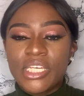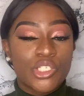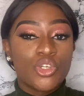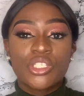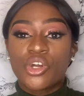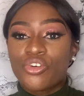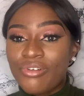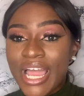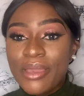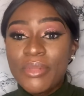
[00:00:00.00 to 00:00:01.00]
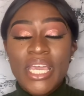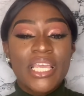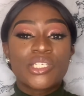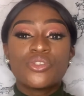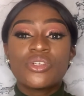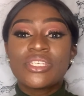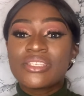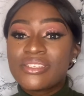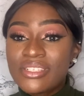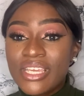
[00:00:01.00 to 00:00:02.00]
It's not a crime. It's not a
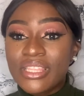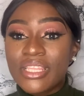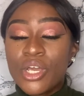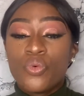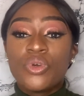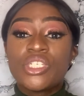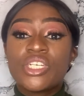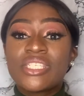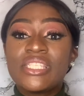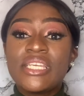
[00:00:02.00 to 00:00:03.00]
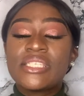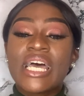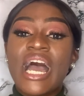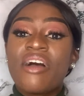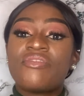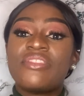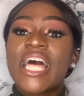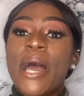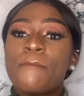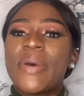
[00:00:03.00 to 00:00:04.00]
sin. We just need to have
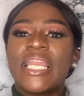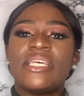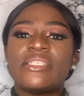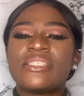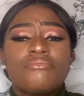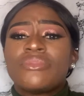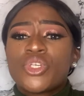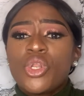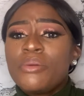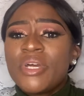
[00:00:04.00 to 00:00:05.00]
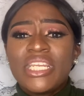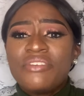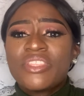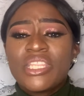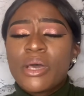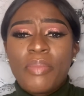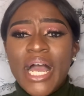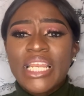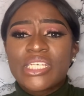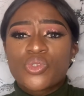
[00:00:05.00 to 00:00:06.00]
that balance. Solomon lived in the
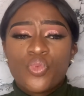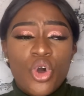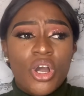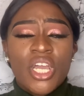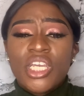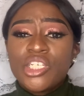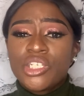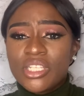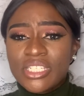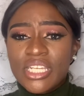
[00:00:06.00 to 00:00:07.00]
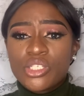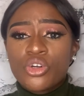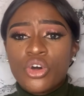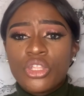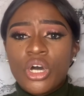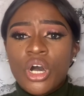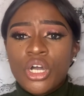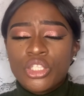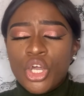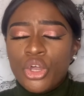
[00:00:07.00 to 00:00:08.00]
palace. What? He should have said to God,
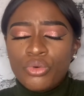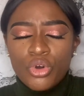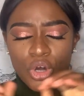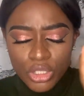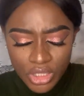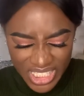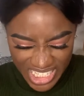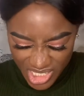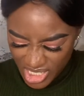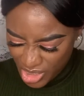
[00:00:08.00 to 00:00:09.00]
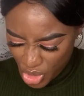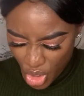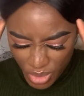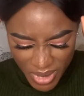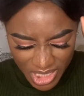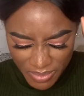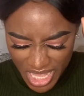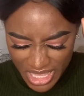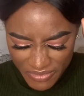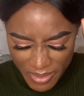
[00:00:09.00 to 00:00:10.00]
oh no, God, this is too much
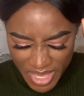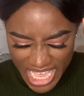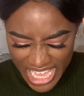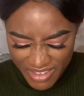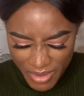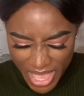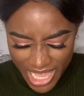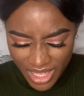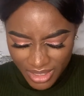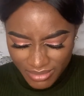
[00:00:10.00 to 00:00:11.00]
money for me. I give it back.